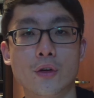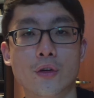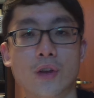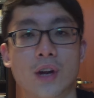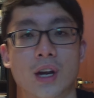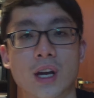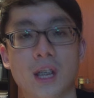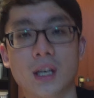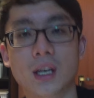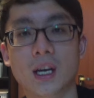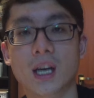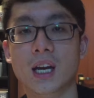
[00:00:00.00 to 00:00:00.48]

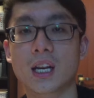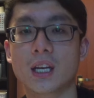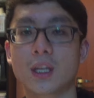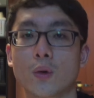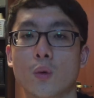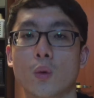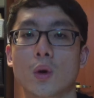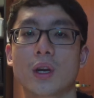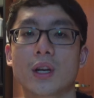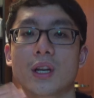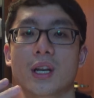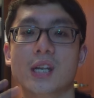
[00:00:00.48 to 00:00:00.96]
create,
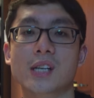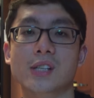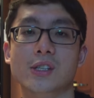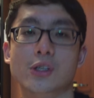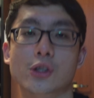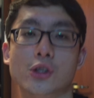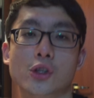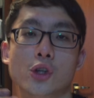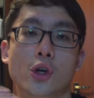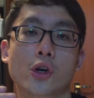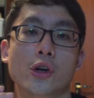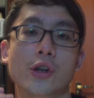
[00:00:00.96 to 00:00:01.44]
anyone has
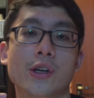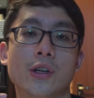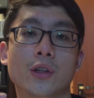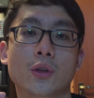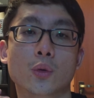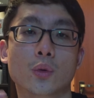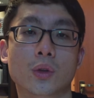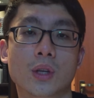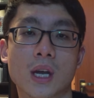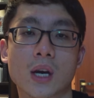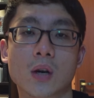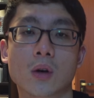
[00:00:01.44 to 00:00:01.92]
a story
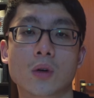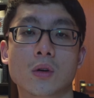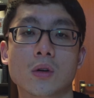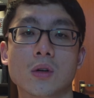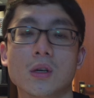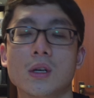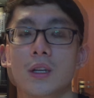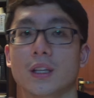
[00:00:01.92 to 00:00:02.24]
to tell.